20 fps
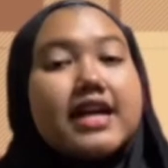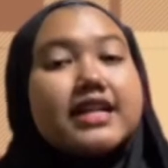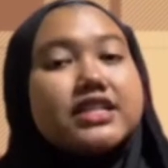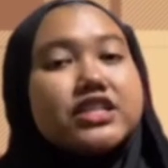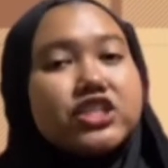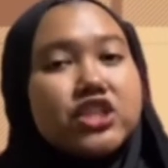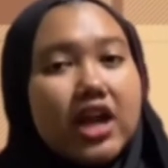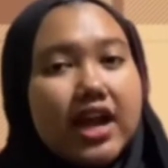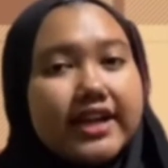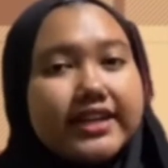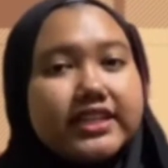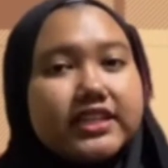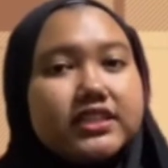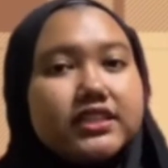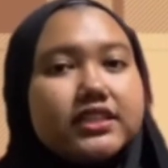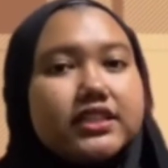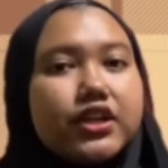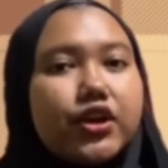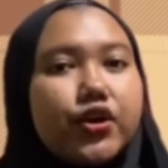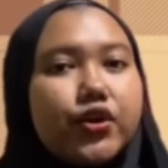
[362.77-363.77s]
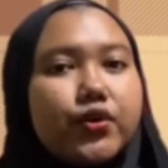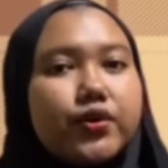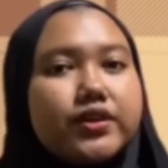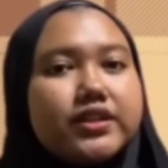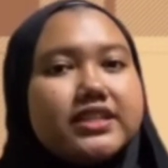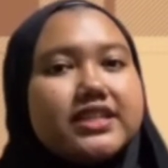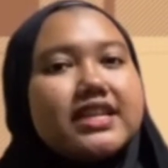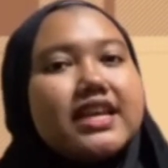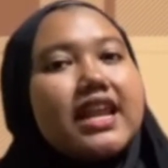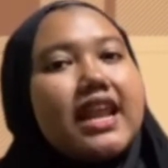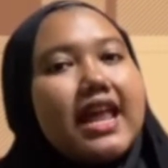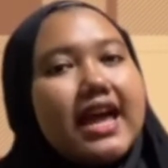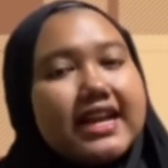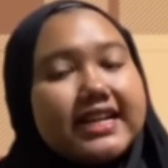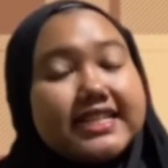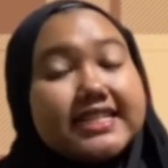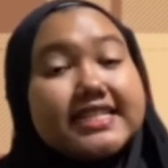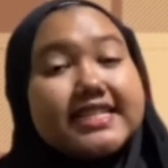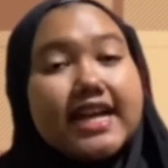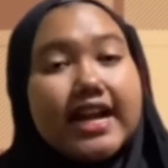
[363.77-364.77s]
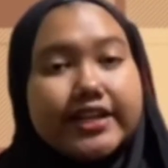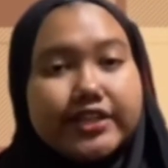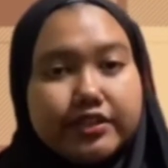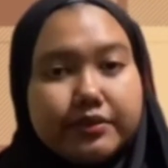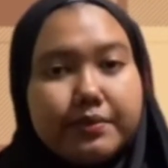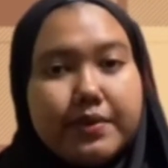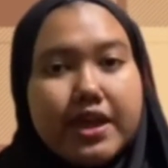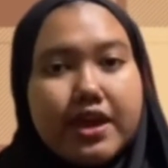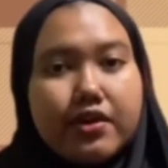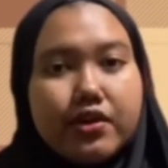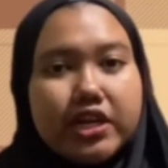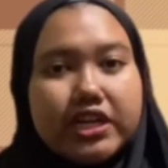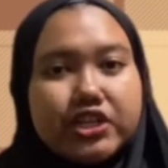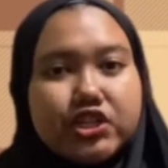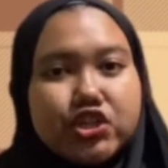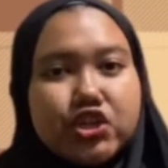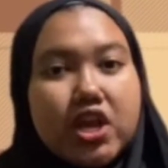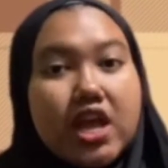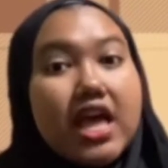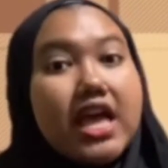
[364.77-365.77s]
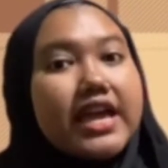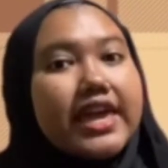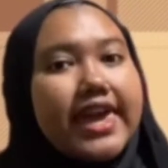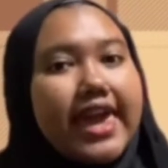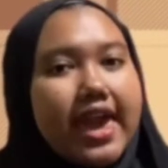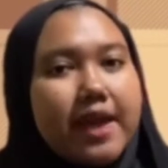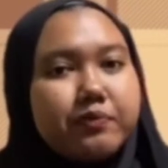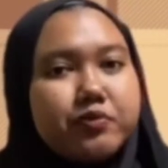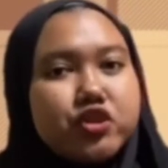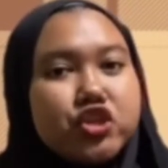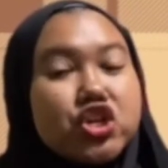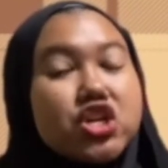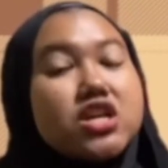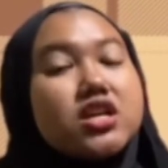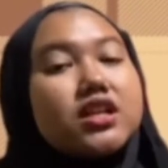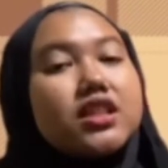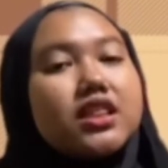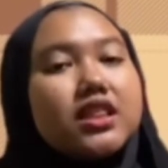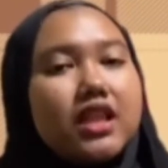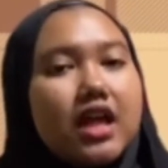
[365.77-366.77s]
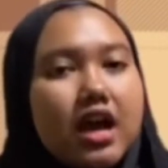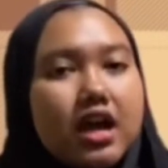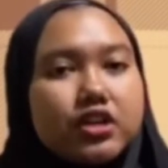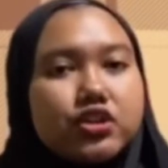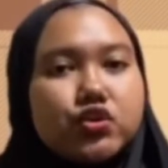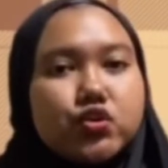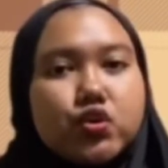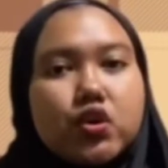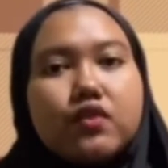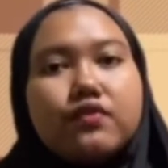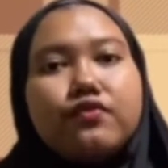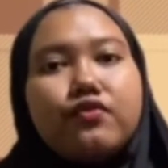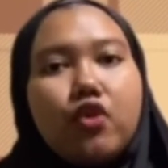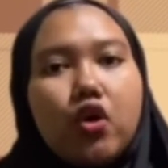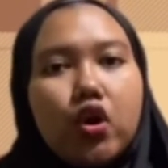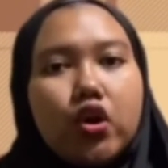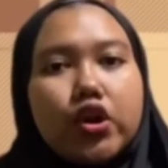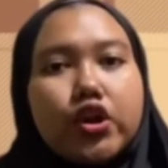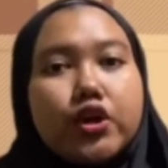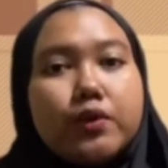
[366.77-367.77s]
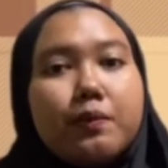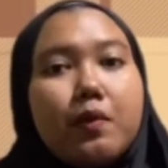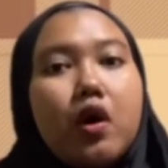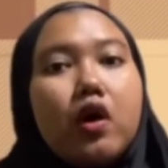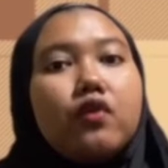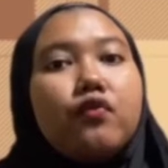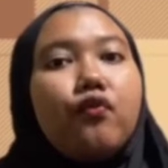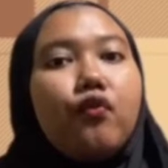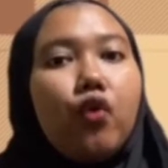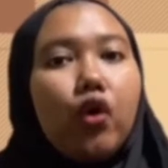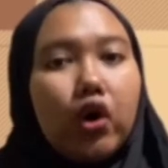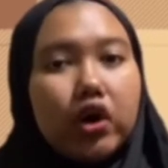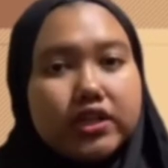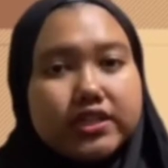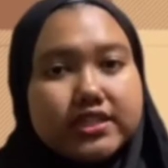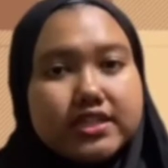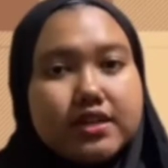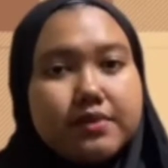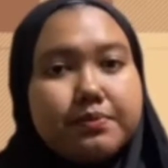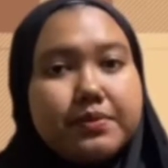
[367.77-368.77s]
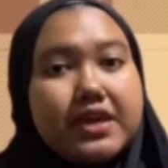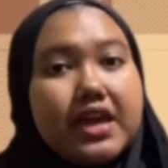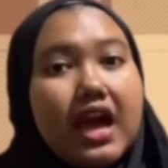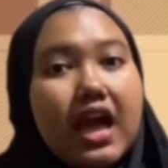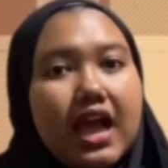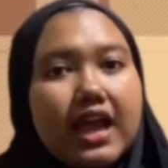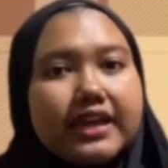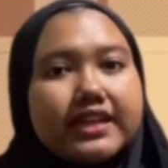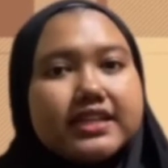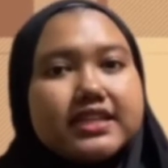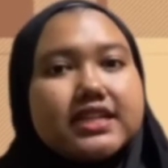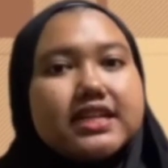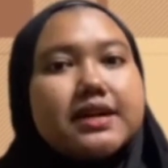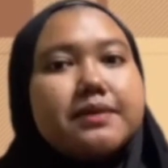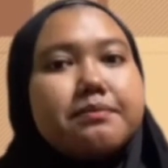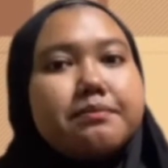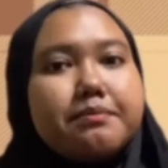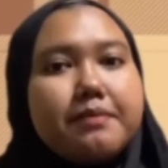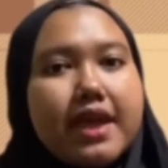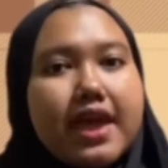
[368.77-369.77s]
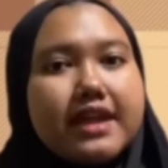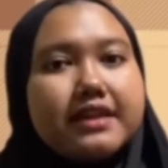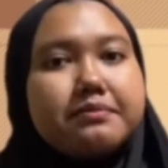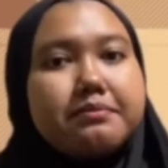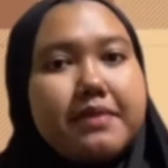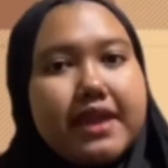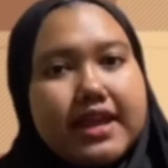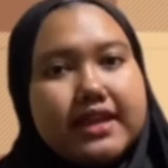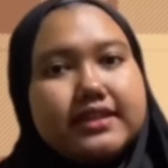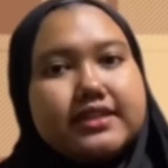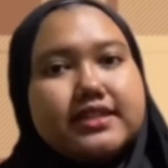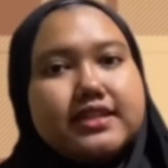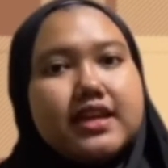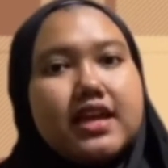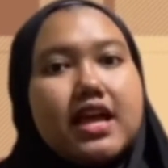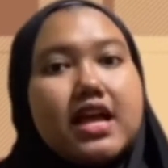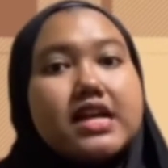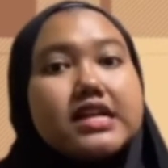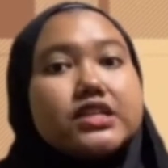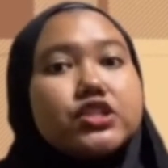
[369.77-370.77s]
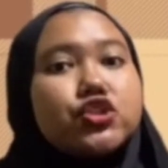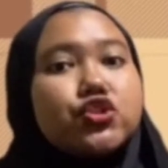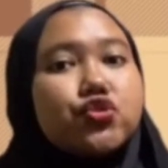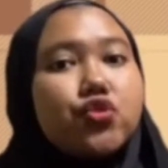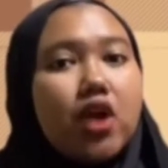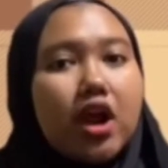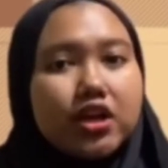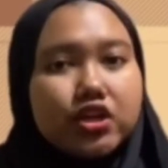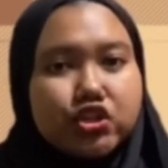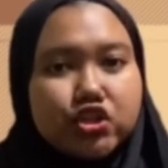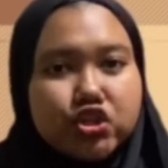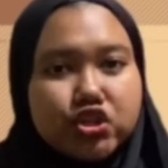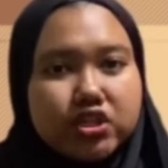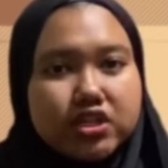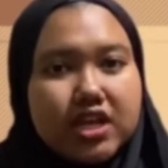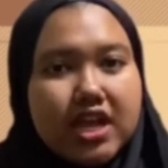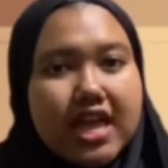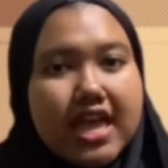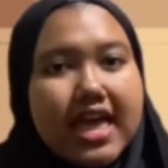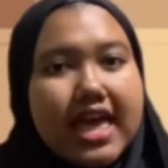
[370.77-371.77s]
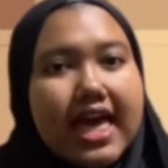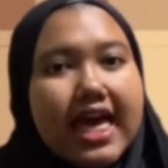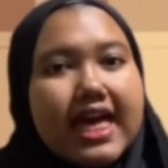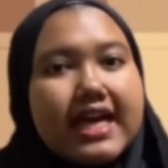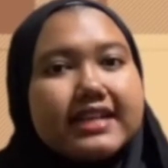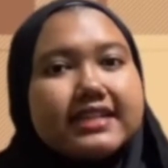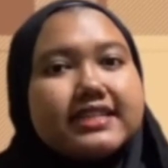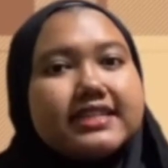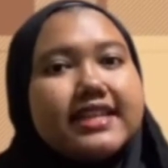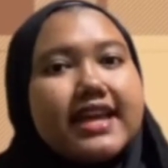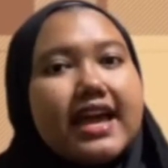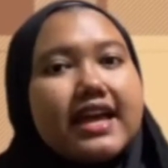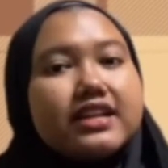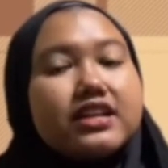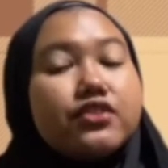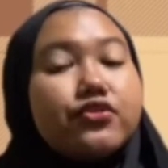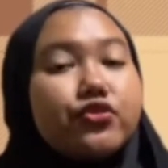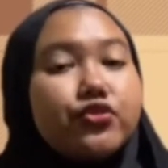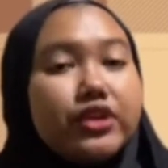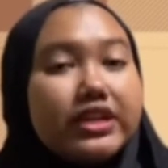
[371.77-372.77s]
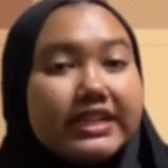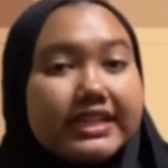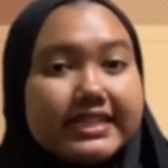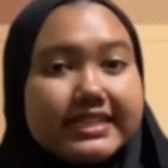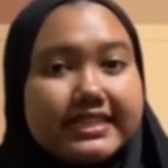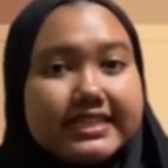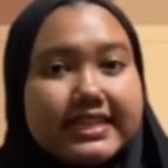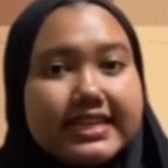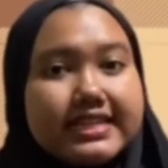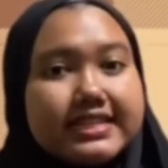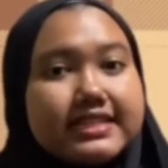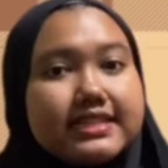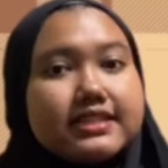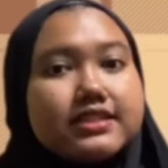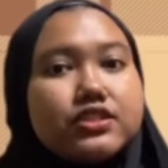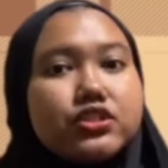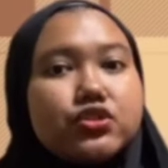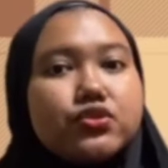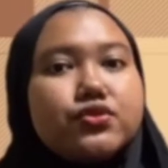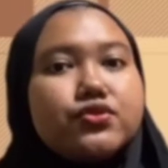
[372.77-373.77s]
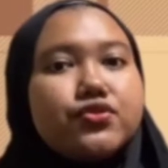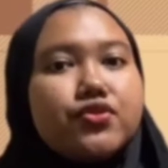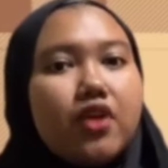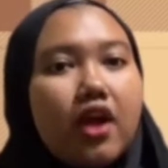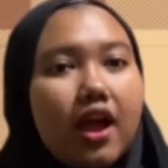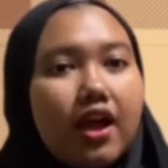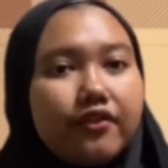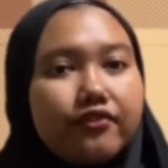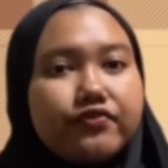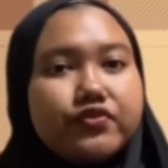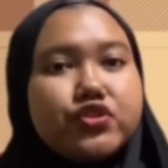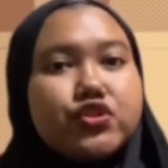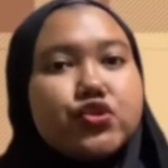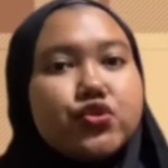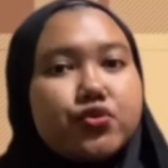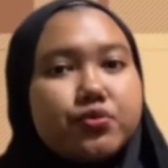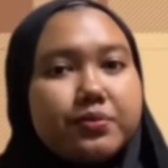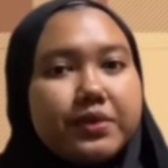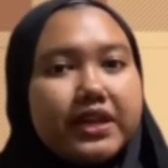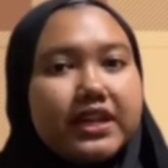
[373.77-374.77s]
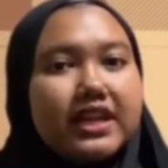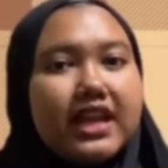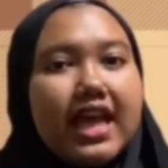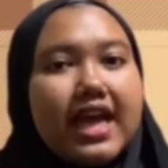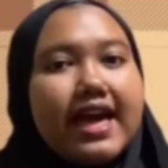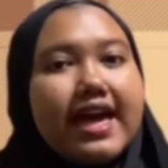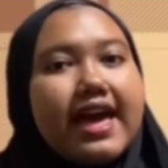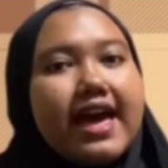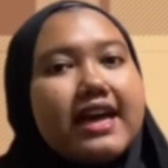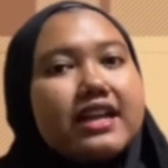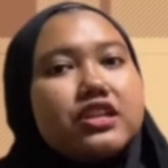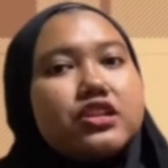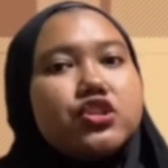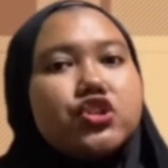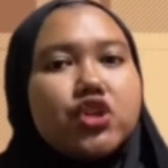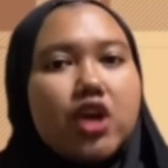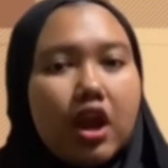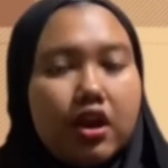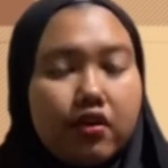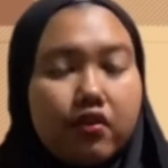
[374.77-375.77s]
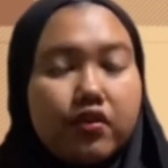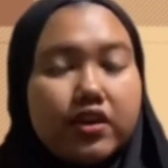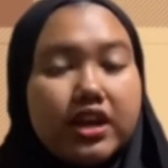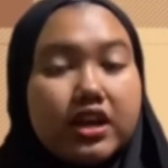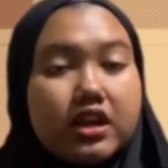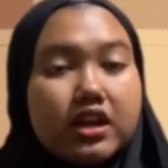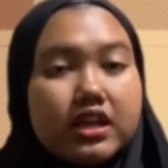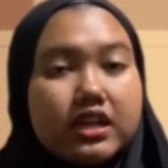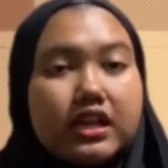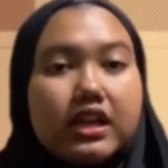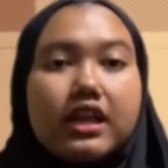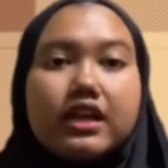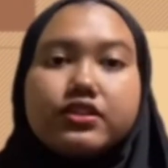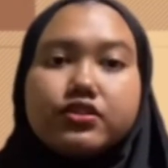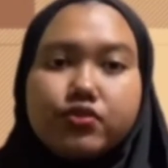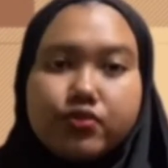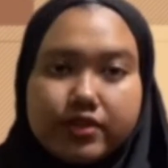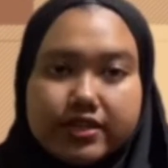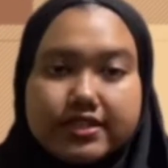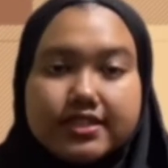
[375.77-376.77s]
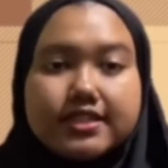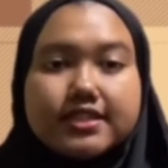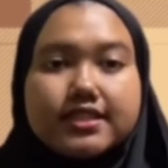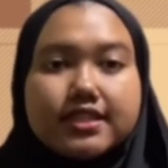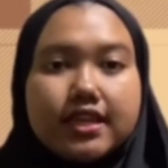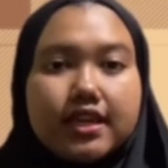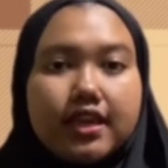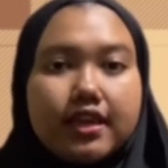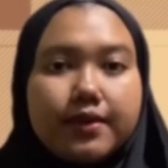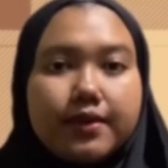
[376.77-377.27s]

Tidal lagoons like tidal barrage capture a large volume of water behind a man-made structure and then release it to drive turbine and generate electricity.